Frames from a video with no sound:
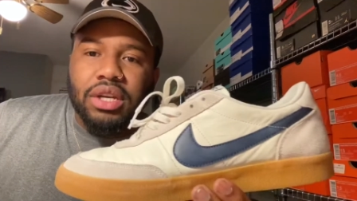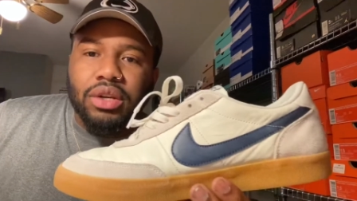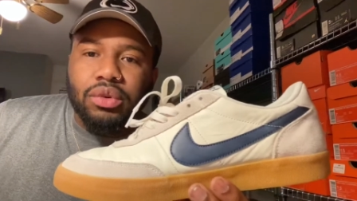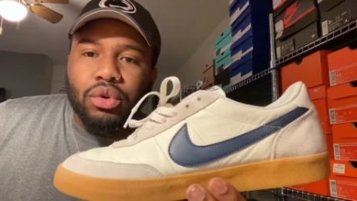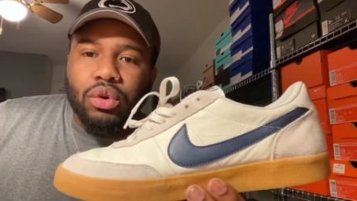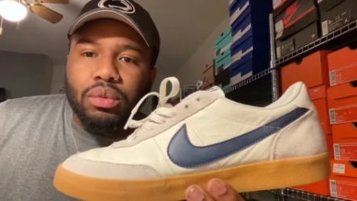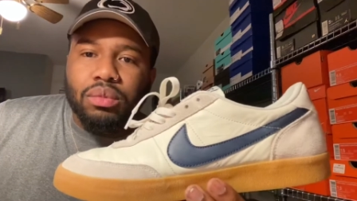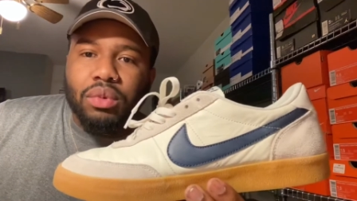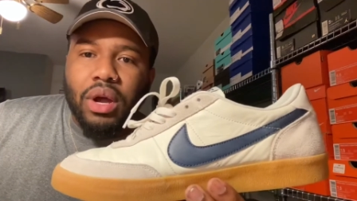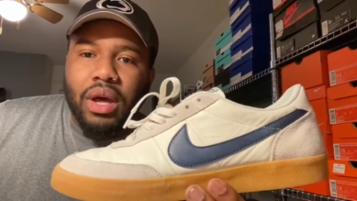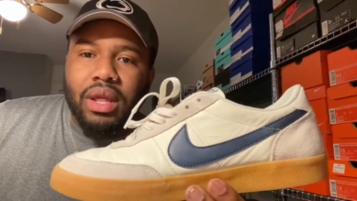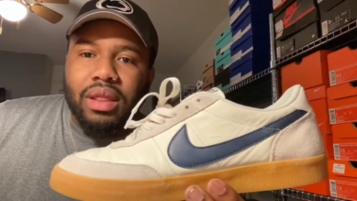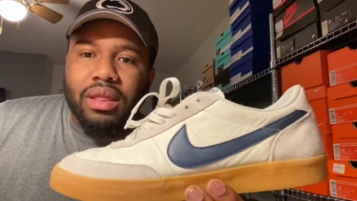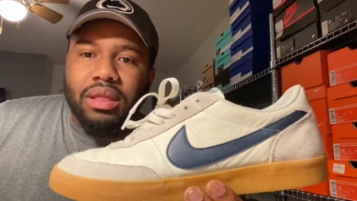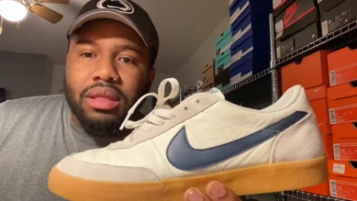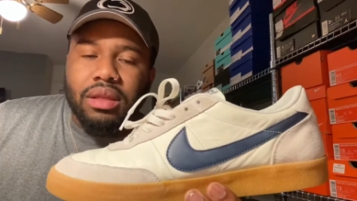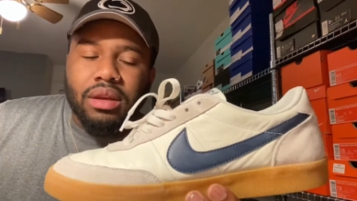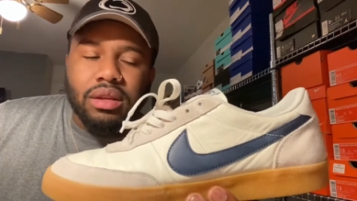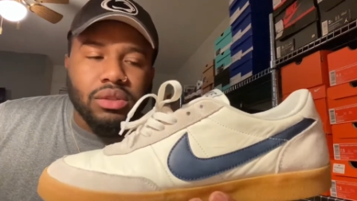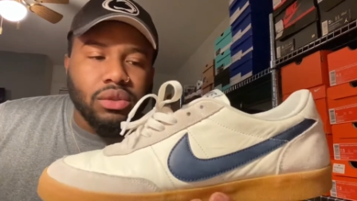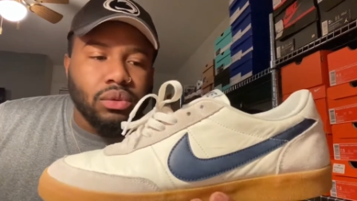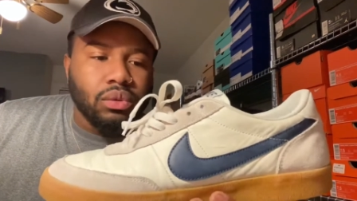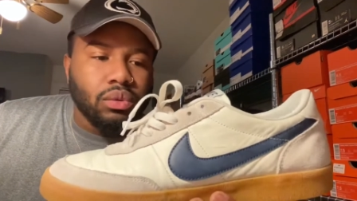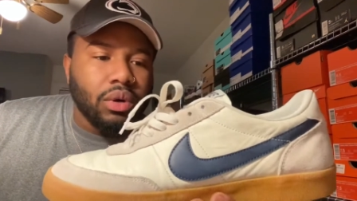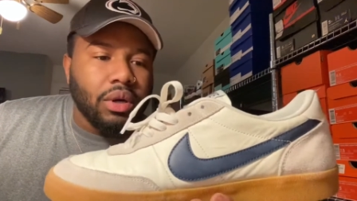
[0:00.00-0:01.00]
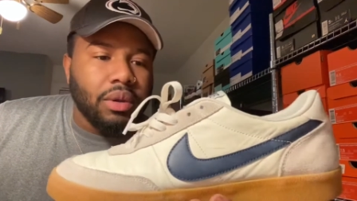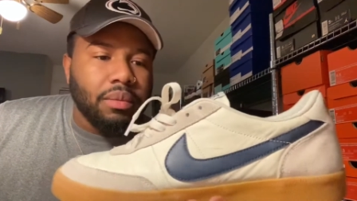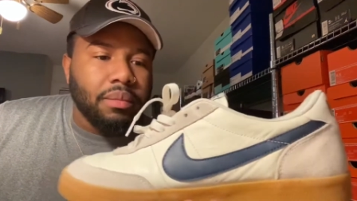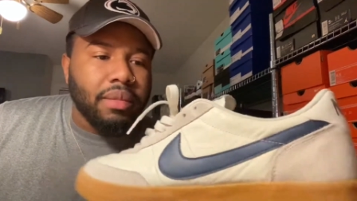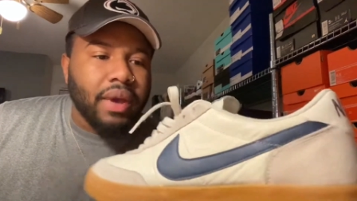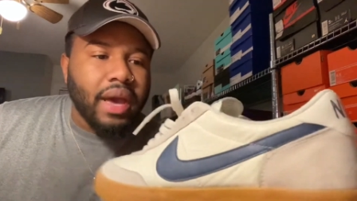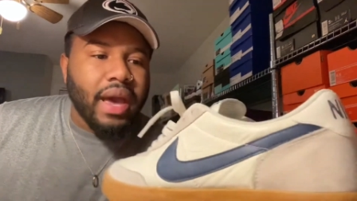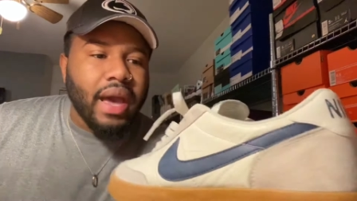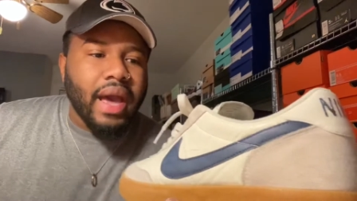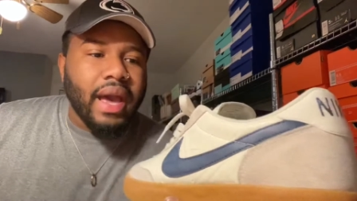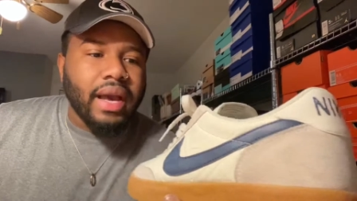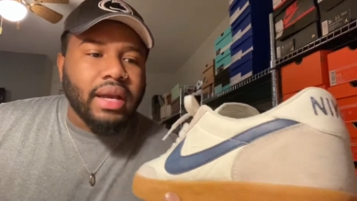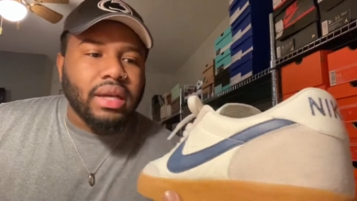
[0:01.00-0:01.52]
Crew brought this one
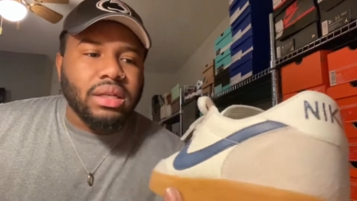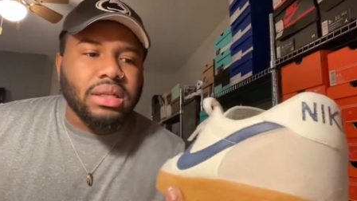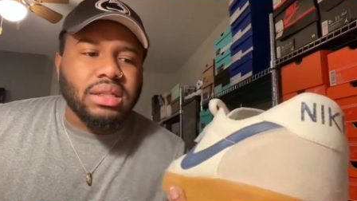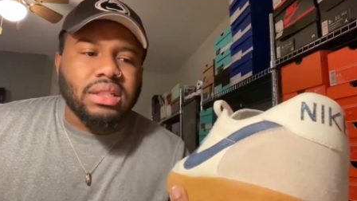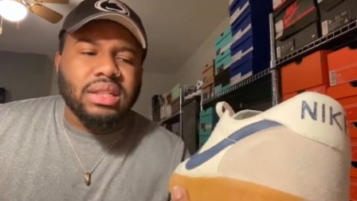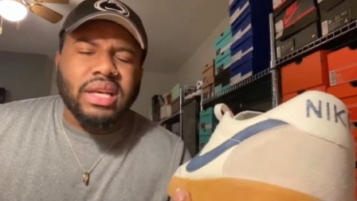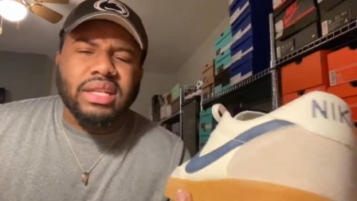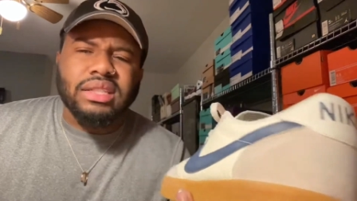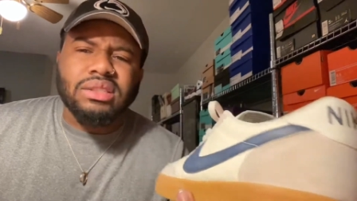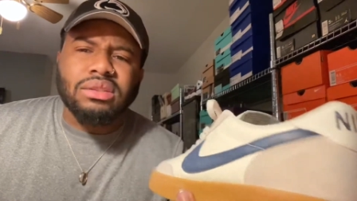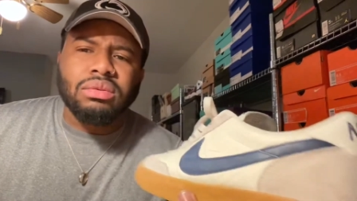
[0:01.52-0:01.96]
back like